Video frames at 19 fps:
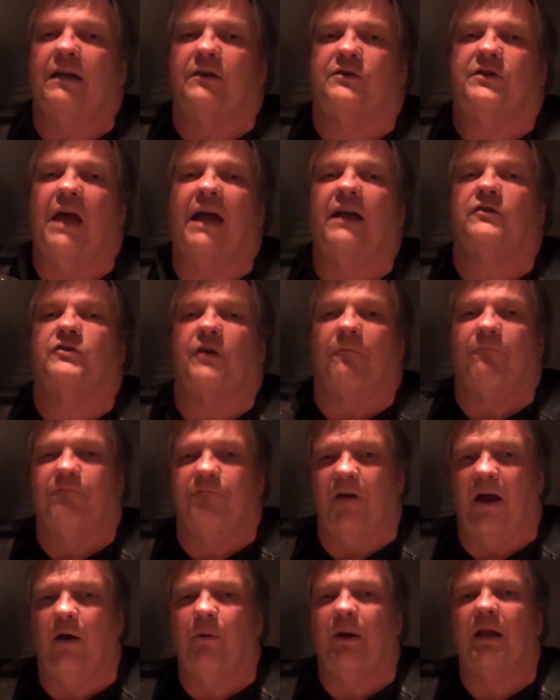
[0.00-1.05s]
It takes a
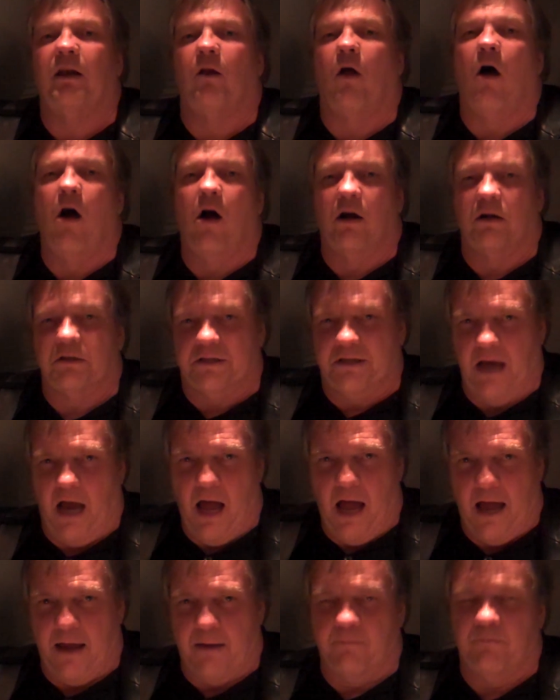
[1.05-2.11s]
very long
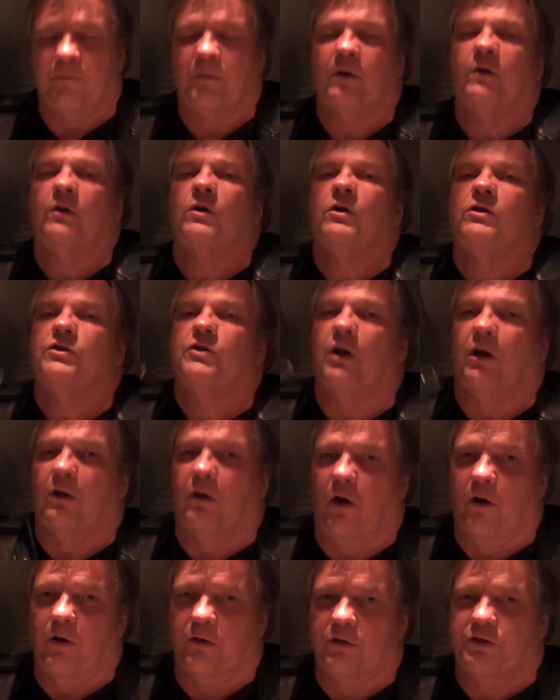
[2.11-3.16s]
time to
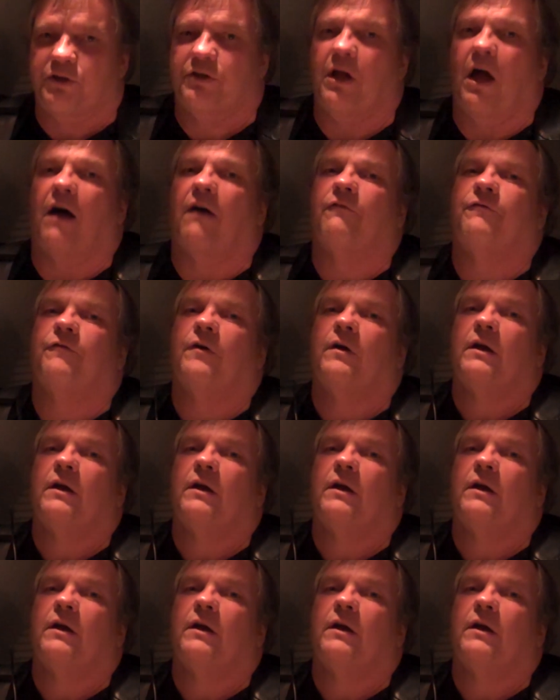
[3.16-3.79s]
learn stuff,